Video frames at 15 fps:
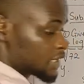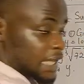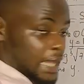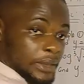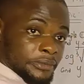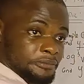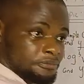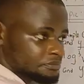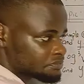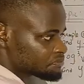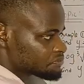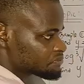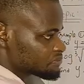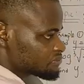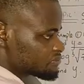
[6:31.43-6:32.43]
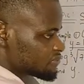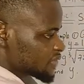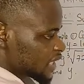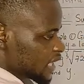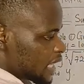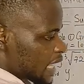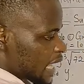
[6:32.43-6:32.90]
now,
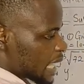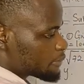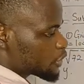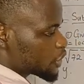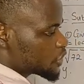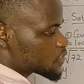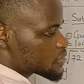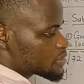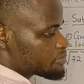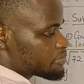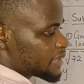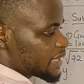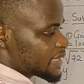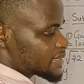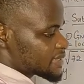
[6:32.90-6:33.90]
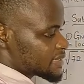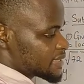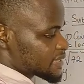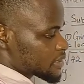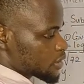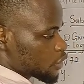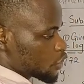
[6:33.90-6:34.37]
I'm going to replace
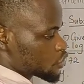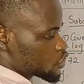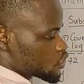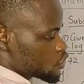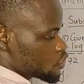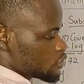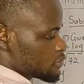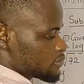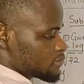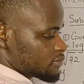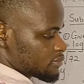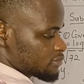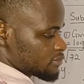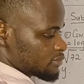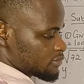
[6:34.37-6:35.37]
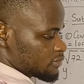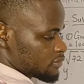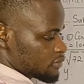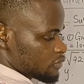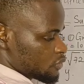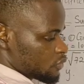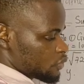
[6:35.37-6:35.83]
this log 2
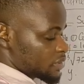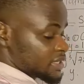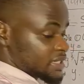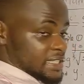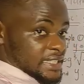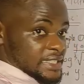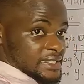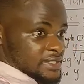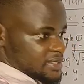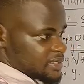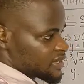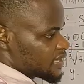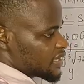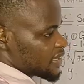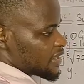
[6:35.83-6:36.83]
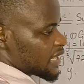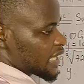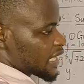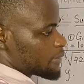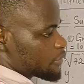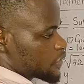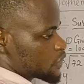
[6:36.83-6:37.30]
with this,
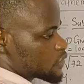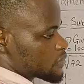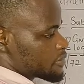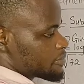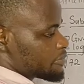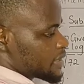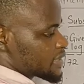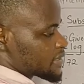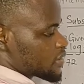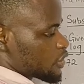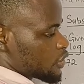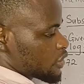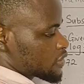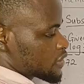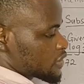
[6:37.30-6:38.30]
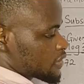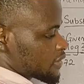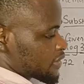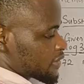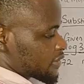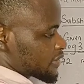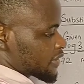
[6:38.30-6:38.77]
and I'm going to replace log
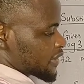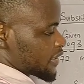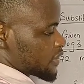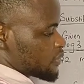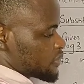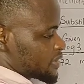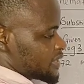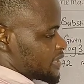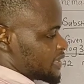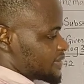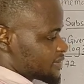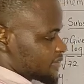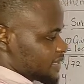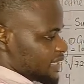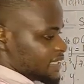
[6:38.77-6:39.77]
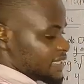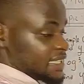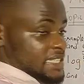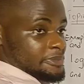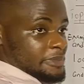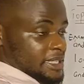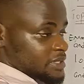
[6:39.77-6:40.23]
3 with this in
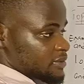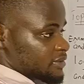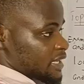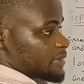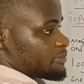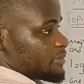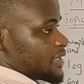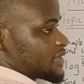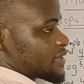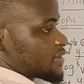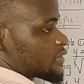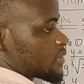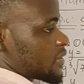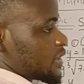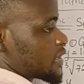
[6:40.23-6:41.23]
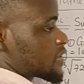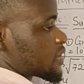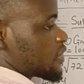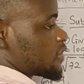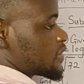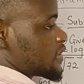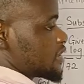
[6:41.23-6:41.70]
this particular place. So let's
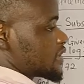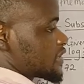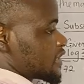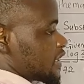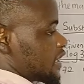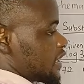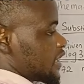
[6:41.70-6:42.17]
call this